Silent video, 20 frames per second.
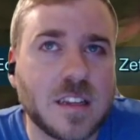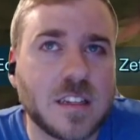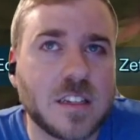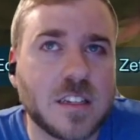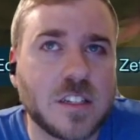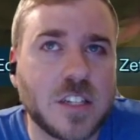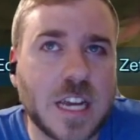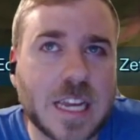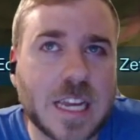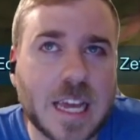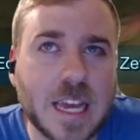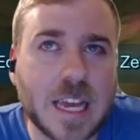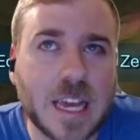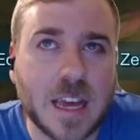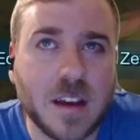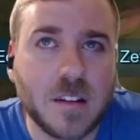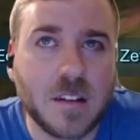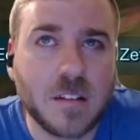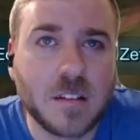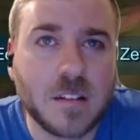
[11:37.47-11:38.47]

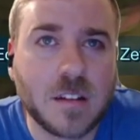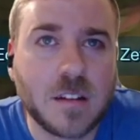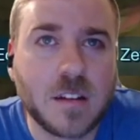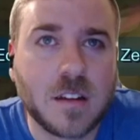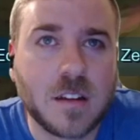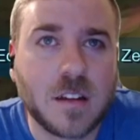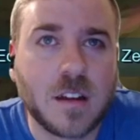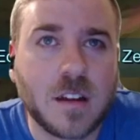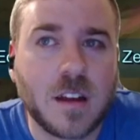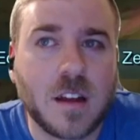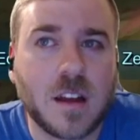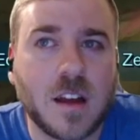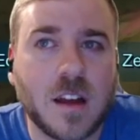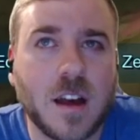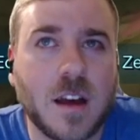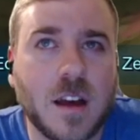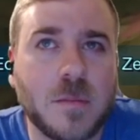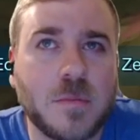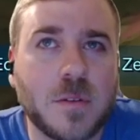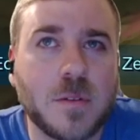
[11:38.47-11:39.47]
JKL.
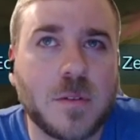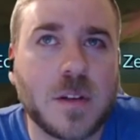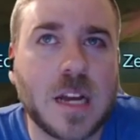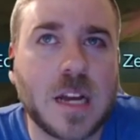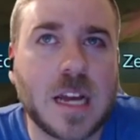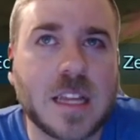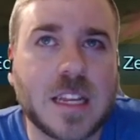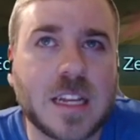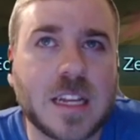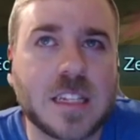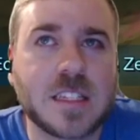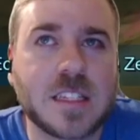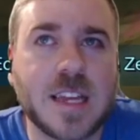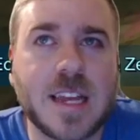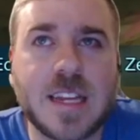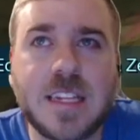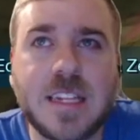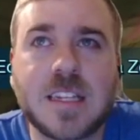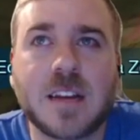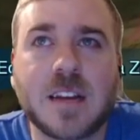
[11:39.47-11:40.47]
I think it's
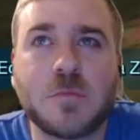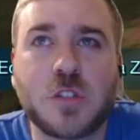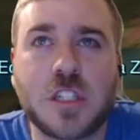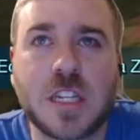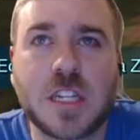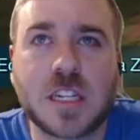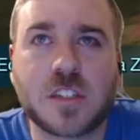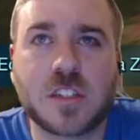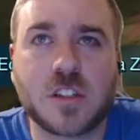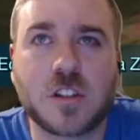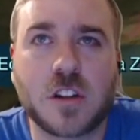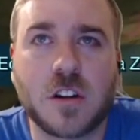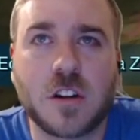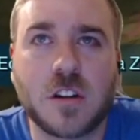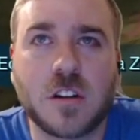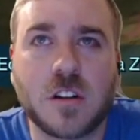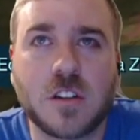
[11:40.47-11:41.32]
anytime she takes a turn,